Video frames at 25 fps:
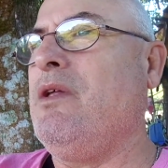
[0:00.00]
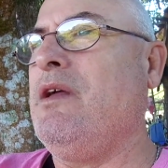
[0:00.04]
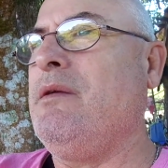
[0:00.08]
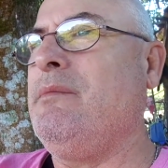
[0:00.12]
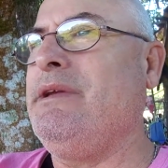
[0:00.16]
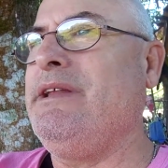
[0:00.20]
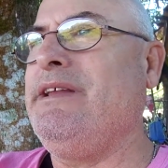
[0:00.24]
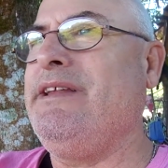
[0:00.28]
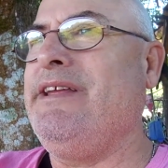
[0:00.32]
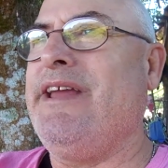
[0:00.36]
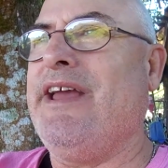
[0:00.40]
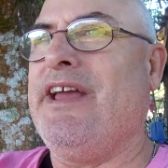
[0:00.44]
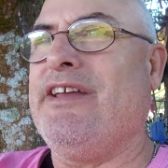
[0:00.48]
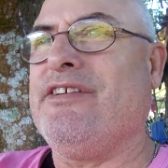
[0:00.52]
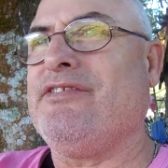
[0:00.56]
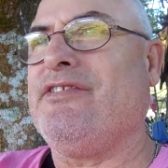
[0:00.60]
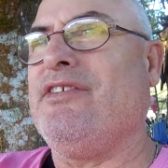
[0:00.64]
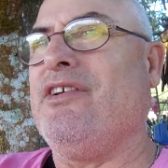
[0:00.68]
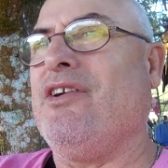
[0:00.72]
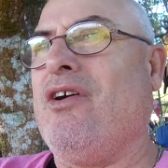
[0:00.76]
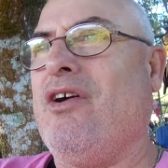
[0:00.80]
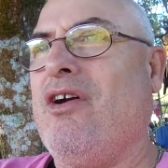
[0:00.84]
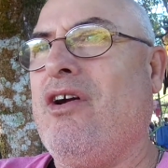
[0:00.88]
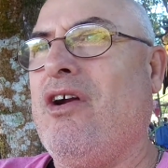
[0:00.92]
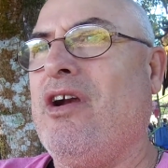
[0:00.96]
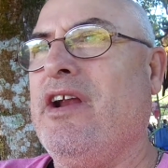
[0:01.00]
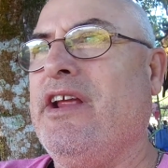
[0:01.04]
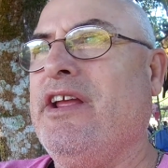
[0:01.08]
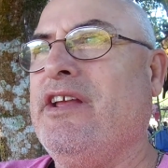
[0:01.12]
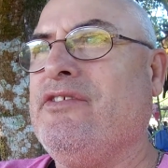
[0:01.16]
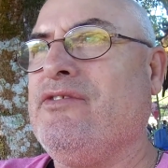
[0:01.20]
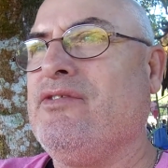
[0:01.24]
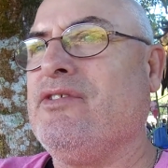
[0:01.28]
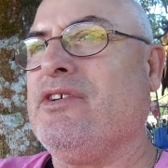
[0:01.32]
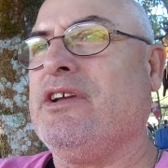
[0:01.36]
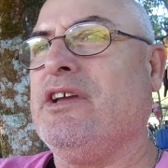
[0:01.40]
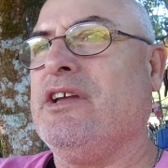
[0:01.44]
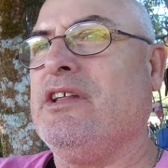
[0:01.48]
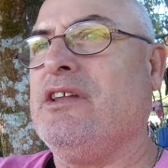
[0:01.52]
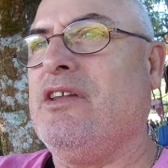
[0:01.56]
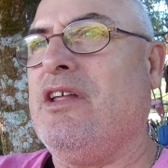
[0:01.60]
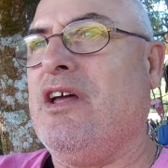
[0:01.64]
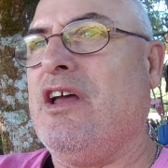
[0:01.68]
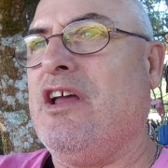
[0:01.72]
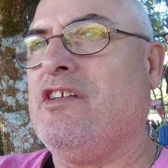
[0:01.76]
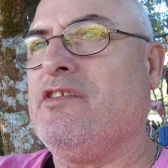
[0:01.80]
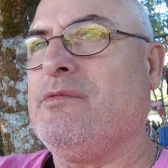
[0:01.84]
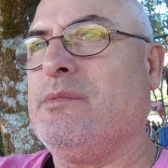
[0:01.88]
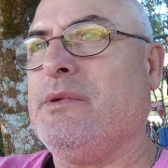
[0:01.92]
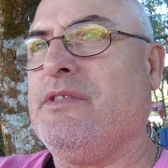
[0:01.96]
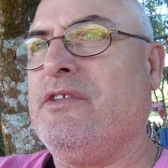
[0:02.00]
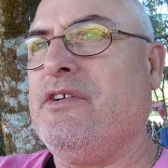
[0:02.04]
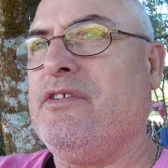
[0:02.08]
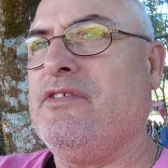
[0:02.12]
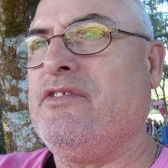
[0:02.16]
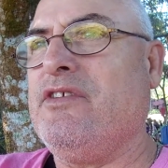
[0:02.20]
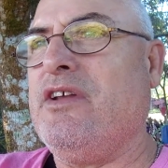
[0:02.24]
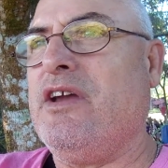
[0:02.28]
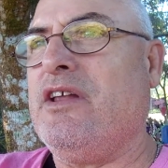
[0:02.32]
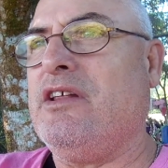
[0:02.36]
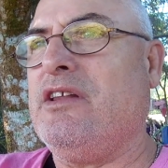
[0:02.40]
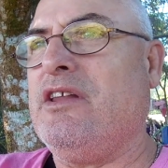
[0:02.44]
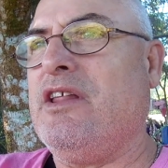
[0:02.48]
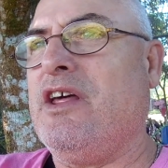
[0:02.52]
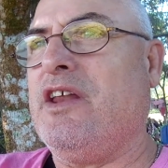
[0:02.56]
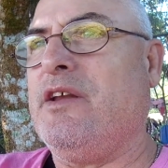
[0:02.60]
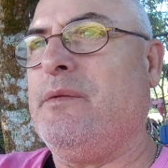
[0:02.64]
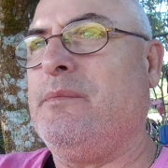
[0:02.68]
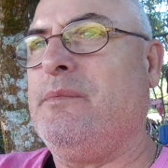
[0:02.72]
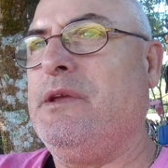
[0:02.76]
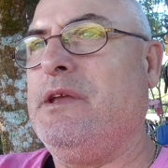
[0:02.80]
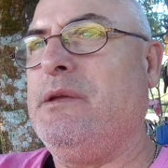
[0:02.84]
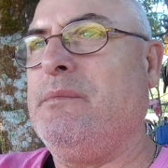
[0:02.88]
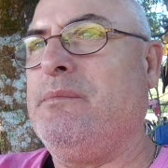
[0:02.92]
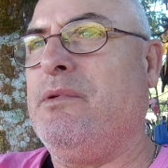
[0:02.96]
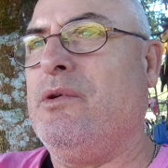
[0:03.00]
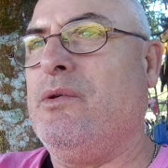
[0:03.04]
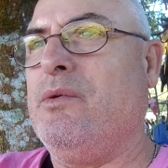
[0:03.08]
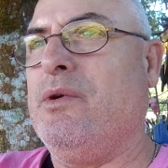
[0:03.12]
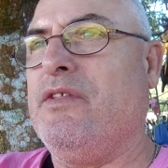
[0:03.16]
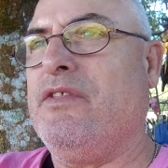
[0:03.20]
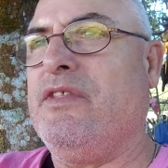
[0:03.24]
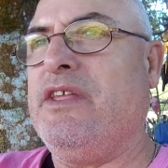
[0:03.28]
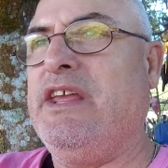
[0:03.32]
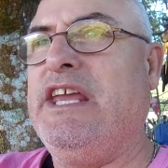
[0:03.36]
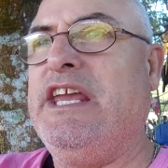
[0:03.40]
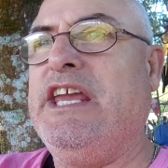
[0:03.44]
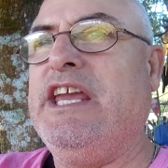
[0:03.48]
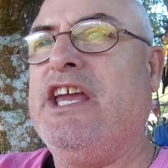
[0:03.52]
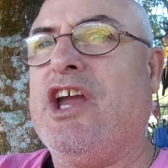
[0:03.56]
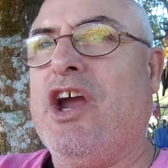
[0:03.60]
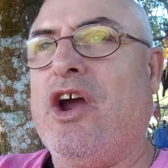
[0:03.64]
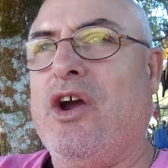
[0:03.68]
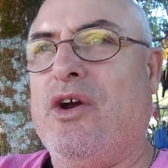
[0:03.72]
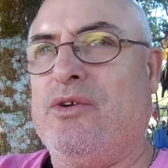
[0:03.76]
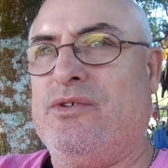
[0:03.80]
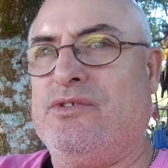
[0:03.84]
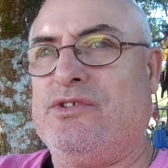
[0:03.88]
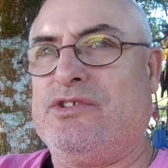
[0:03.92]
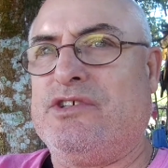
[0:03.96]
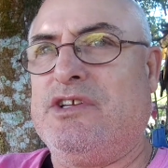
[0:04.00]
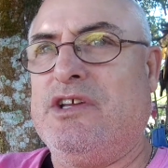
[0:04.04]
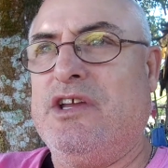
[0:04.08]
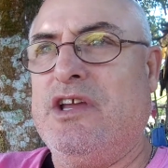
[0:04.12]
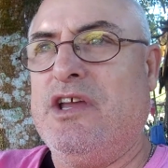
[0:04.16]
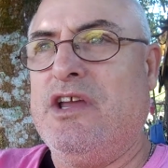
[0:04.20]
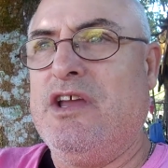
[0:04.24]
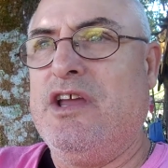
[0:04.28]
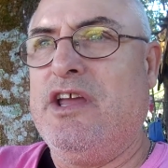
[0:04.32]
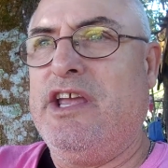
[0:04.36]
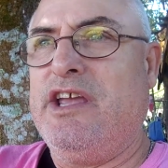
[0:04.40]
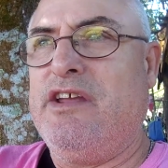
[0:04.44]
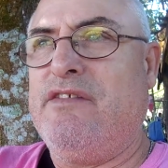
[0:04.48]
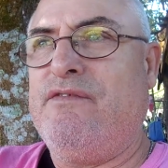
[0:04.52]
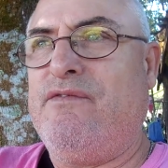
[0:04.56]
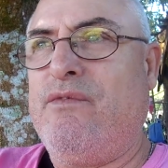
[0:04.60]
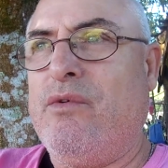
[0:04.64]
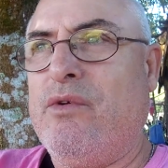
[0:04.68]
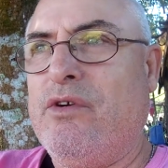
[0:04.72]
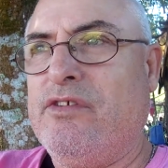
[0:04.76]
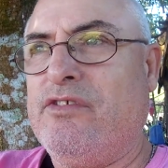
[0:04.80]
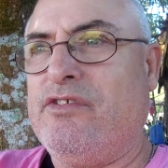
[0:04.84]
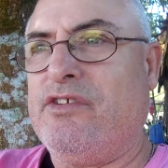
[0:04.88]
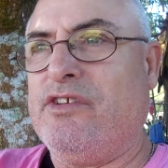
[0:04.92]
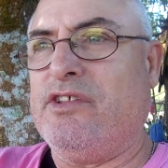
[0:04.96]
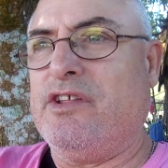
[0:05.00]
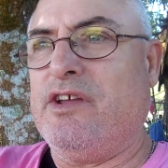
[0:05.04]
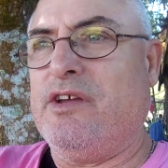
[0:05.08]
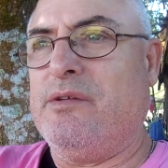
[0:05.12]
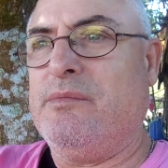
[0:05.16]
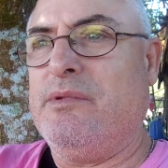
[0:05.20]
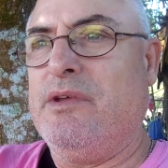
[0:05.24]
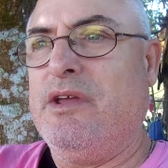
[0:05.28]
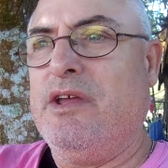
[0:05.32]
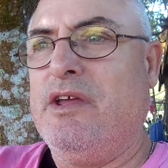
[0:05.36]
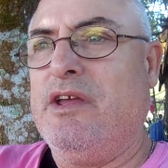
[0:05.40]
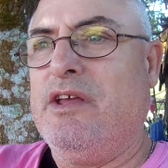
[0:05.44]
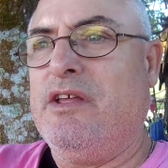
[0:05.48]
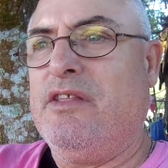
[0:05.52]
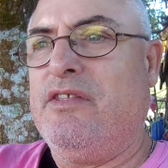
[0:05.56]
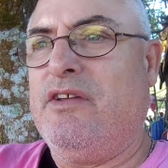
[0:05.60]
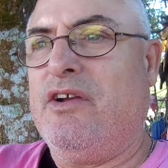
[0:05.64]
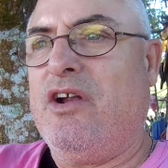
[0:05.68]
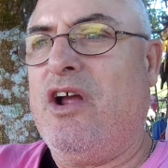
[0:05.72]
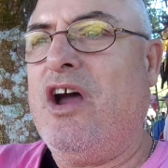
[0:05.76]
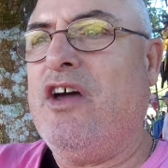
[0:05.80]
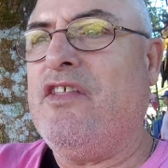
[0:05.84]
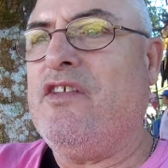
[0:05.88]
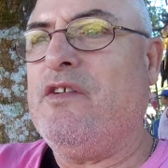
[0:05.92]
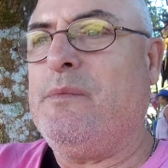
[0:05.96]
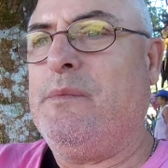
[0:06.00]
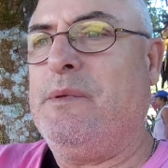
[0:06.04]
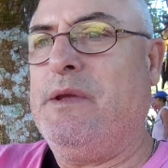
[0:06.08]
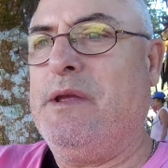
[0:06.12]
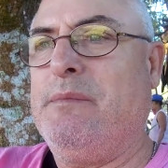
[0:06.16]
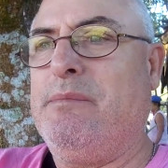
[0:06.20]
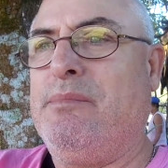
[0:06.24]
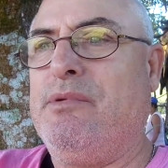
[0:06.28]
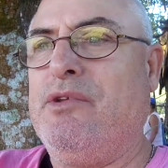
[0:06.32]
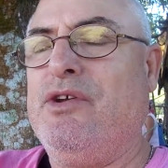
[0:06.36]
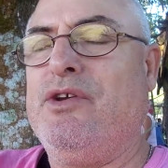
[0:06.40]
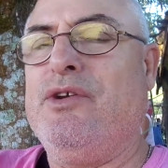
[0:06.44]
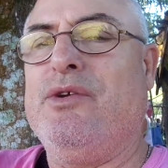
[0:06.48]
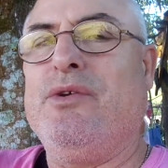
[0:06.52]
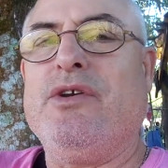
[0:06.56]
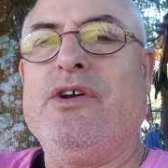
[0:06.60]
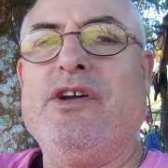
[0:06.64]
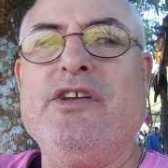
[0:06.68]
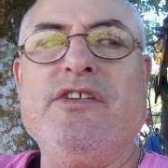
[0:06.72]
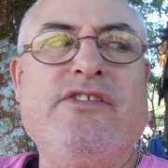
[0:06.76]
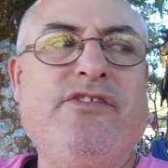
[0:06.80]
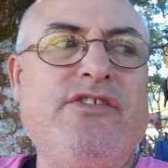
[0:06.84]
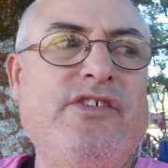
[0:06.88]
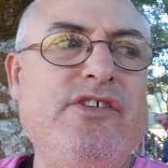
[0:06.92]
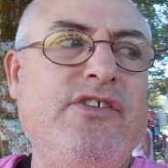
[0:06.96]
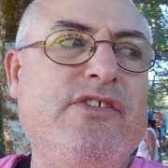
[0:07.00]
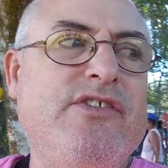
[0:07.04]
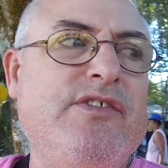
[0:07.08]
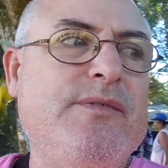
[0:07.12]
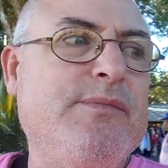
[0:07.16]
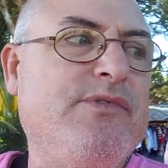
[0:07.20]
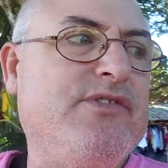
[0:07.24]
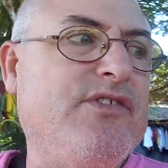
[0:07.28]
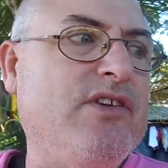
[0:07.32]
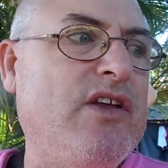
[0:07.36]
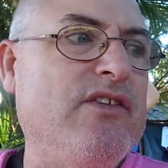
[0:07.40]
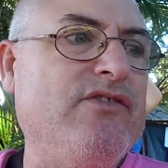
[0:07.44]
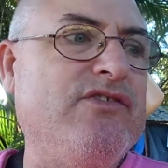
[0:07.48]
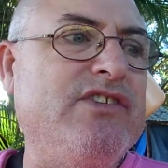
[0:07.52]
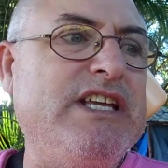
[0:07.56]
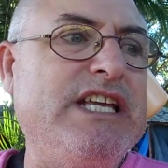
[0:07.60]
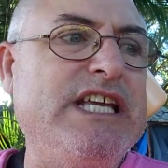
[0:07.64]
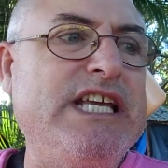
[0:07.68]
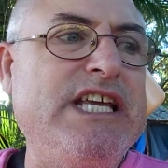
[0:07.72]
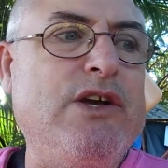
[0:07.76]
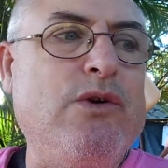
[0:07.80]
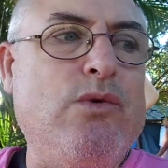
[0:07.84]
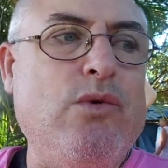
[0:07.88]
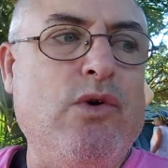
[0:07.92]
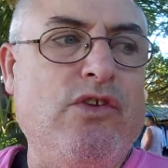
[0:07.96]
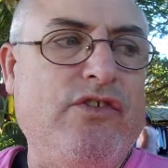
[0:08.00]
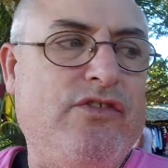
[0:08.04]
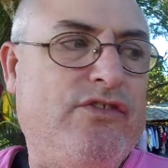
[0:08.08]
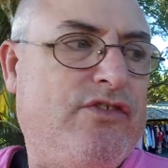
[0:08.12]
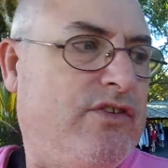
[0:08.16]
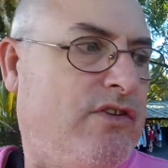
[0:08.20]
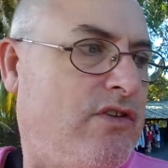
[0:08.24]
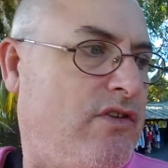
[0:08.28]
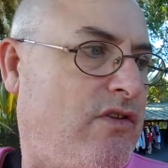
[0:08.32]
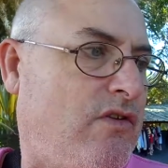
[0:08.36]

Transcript: I mean, yes, there are intricate laws, but there's not a lot of people with egos enforcing them. There are other people who consider themselves equals.